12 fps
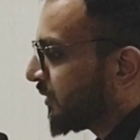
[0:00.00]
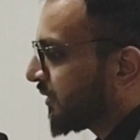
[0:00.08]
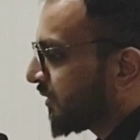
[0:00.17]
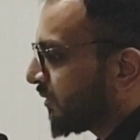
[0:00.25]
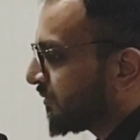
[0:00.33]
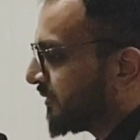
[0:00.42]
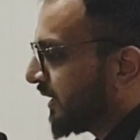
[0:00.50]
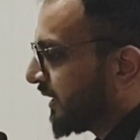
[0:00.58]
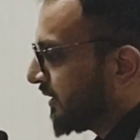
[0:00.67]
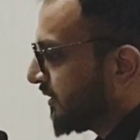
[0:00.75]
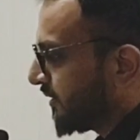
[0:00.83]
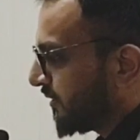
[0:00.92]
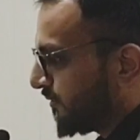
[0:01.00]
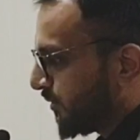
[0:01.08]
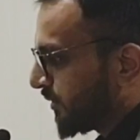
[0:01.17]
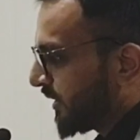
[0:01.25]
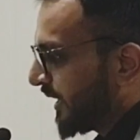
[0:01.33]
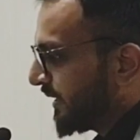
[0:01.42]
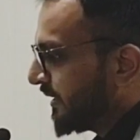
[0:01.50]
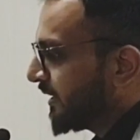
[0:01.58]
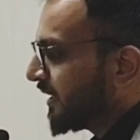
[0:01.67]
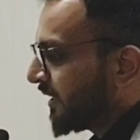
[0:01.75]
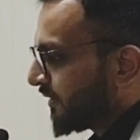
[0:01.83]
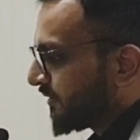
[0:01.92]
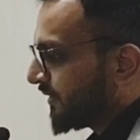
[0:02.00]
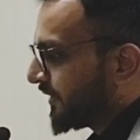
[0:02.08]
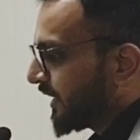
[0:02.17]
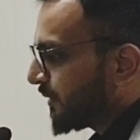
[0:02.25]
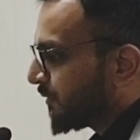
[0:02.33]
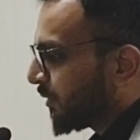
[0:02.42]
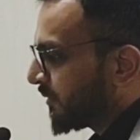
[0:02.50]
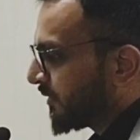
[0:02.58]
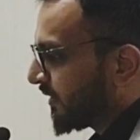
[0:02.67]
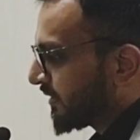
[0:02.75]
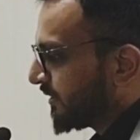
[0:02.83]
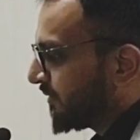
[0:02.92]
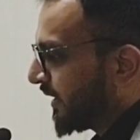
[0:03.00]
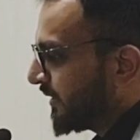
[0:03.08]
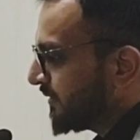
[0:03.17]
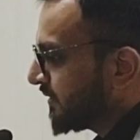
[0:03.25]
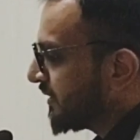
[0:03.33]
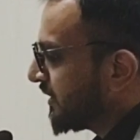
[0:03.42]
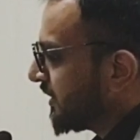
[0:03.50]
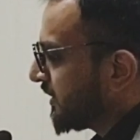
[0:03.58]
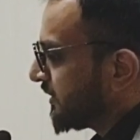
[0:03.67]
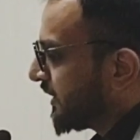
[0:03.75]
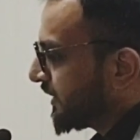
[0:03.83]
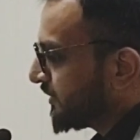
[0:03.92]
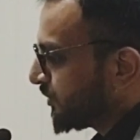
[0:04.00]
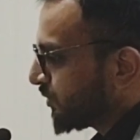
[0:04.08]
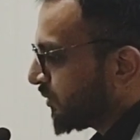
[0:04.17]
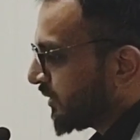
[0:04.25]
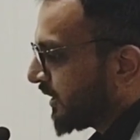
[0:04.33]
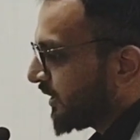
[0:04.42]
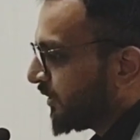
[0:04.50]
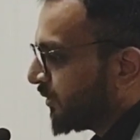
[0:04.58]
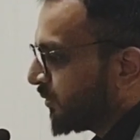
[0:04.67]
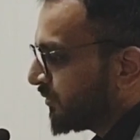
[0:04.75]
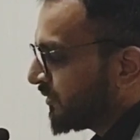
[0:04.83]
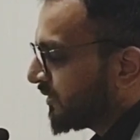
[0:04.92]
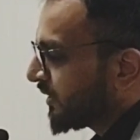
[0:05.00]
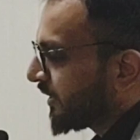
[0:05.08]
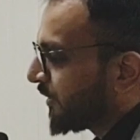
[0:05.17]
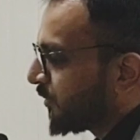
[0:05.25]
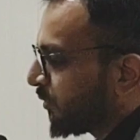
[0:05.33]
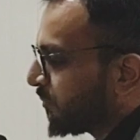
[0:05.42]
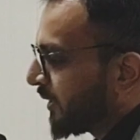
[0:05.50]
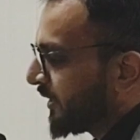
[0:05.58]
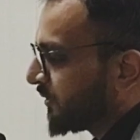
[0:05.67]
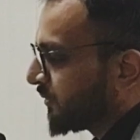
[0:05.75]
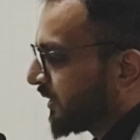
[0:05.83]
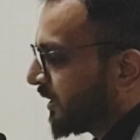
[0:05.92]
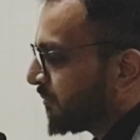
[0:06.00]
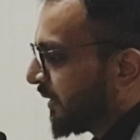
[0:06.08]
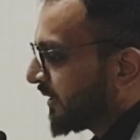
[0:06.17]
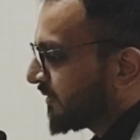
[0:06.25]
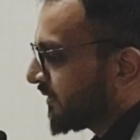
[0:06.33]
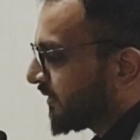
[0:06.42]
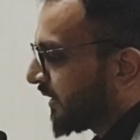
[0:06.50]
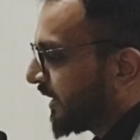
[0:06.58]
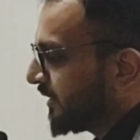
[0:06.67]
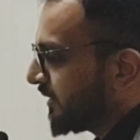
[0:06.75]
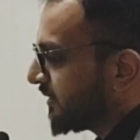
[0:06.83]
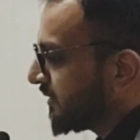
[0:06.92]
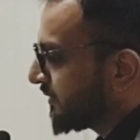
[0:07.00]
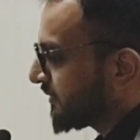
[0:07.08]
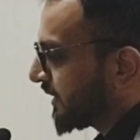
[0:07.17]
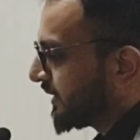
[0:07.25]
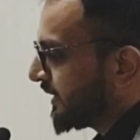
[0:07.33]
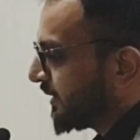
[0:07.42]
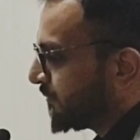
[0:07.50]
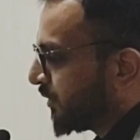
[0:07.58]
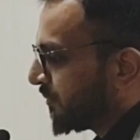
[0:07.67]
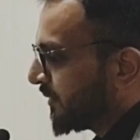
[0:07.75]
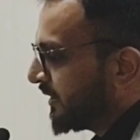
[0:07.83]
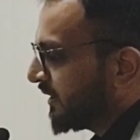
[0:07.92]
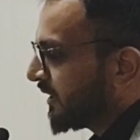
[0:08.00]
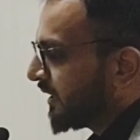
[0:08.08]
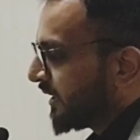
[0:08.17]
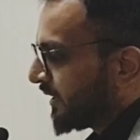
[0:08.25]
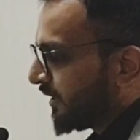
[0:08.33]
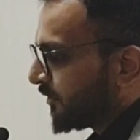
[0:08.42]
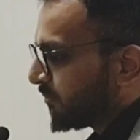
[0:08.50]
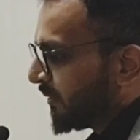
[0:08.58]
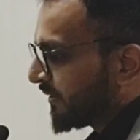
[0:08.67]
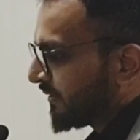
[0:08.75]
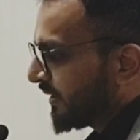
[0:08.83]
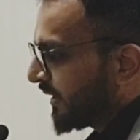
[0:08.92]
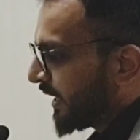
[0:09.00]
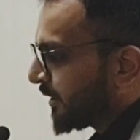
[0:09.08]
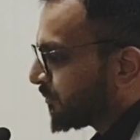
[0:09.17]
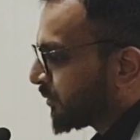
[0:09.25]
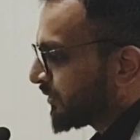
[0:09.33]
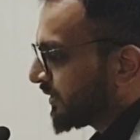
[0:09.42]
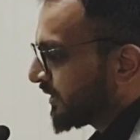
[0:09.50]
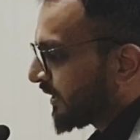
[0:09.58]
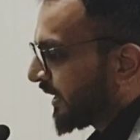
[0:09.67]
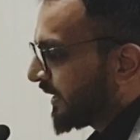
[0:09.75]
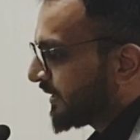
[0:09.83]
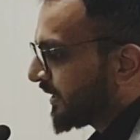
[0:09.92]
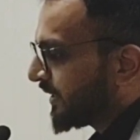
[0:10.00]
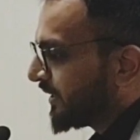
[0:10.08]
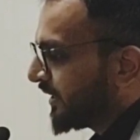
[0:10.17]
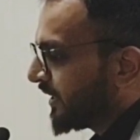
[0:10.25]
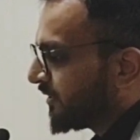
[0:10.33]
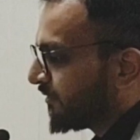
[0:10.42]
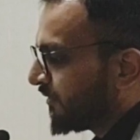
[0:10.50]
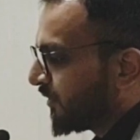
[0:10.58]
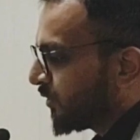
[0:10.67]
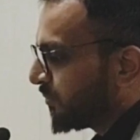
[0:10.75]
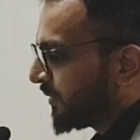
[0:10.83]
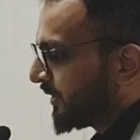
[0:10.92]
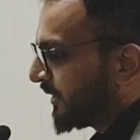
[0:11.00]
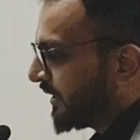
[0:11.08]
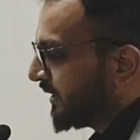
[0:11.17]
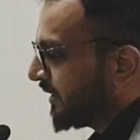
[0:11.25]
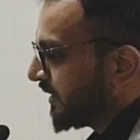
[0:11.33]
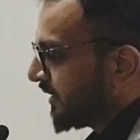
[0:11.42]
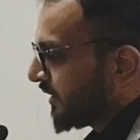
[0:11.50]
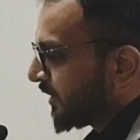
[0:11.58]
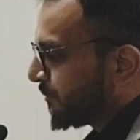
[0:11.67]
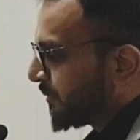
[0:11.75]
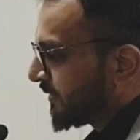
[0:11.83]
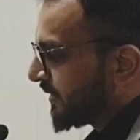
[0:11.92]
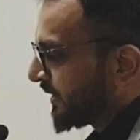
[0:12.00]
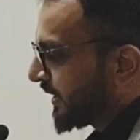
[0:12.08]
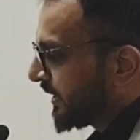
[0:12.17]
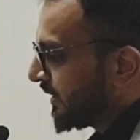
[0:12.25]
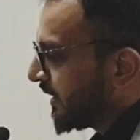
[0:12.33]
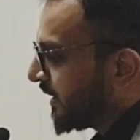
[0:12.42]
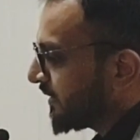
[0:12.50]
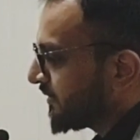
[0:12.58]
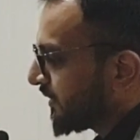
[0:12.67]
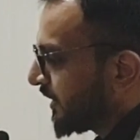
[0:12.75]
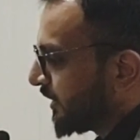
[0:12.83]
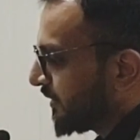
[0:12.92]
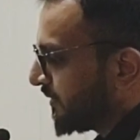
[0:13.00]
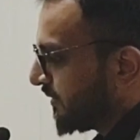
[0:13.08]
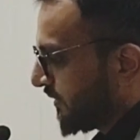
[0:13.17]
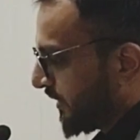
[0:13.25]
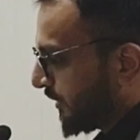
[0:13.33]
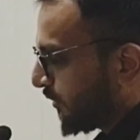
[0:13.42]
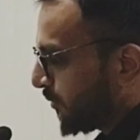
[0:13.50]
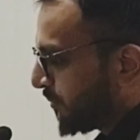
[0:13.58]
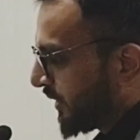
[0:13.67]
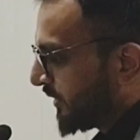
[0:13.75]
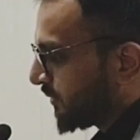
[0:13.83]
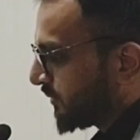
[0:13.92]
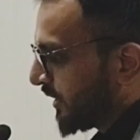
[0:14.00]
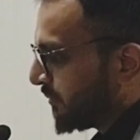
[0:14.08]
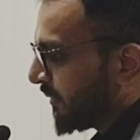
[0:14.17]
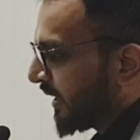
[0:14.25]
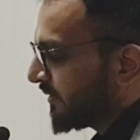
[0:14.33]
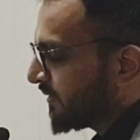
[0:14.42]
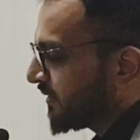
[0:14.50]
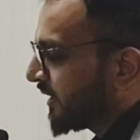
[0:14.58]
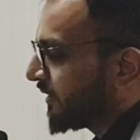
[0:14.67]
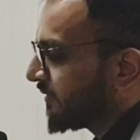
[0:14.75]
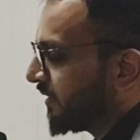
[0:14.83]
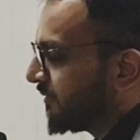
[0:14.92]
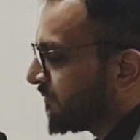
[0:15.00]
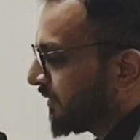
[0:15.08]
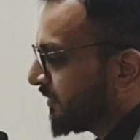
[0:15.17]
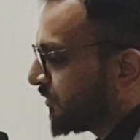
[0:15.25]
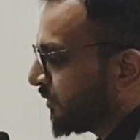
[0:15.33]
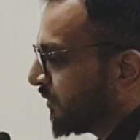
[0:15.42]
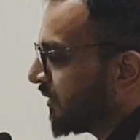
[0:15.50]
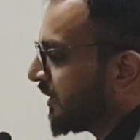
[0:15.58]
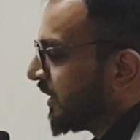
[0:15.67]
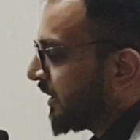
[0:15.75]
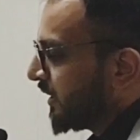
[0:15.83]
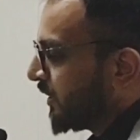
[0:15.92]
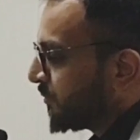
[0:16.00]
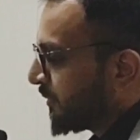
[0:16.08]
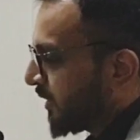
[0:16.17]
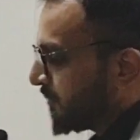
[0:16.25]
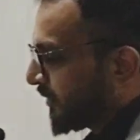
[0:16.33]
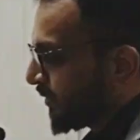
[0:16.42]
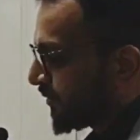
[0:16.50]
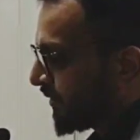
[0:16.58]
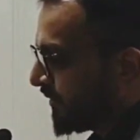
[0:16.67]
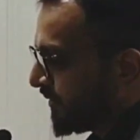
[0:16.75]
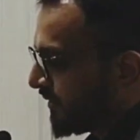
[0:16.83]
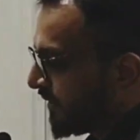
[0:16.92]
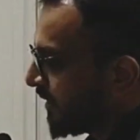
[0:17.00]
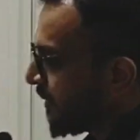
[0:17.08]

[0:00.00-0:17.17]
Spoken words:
border of the for that CT abdomen was advised. That showed a huge retroperitoneal mass in right sided abdomen, displacing and pushing the right kidney inferior medially, representing large retroperitoneal mass, that is lymphangioliomyomatosis,